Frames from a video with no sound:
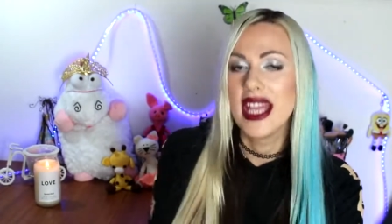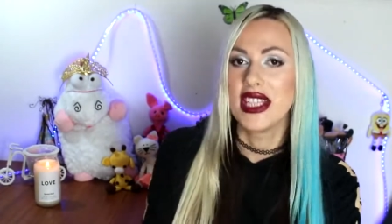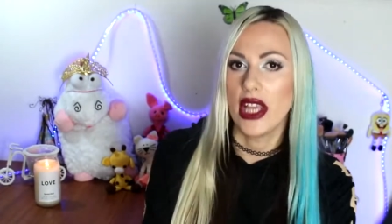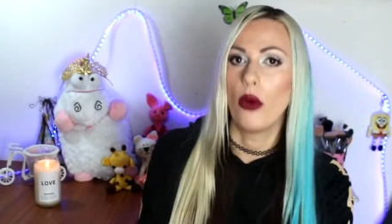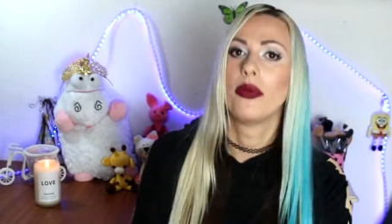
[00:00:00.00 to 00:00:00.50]

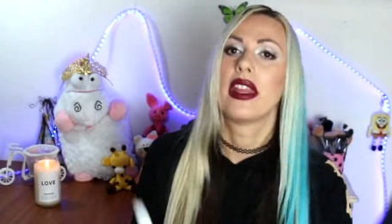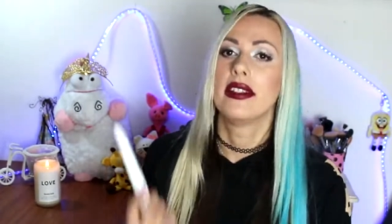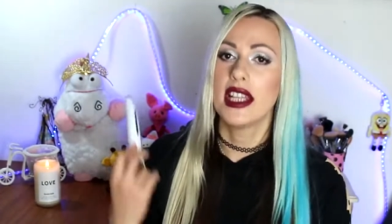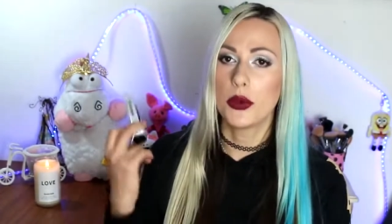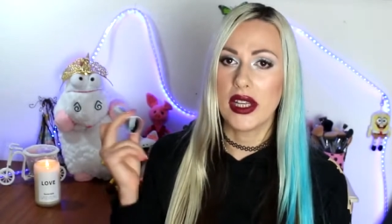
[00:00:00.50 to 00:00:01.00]
So
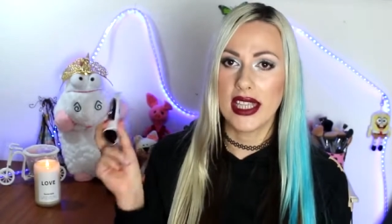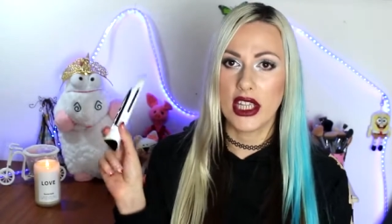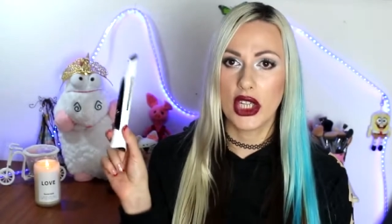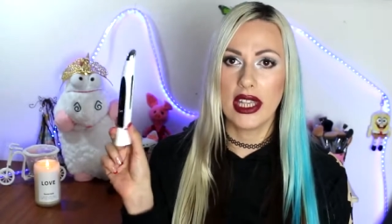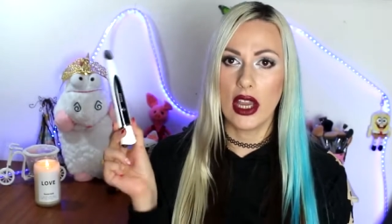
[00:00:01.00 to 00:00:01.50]
that was
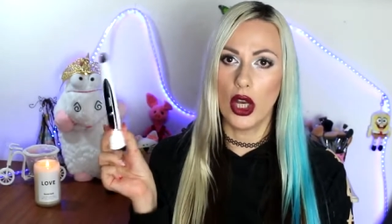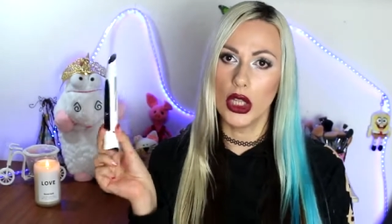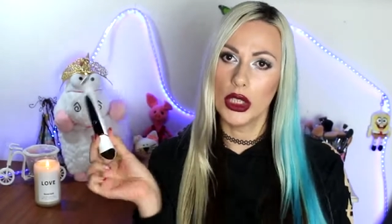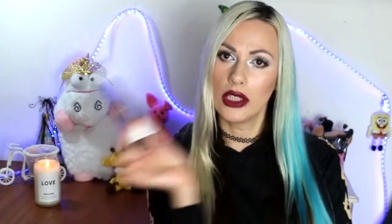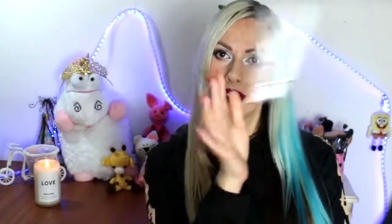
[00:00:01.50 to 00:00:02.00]
actually
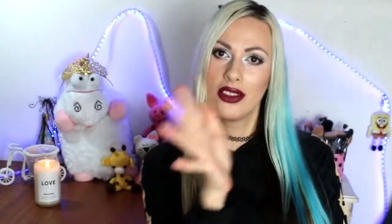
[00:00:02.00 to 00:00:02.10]
all.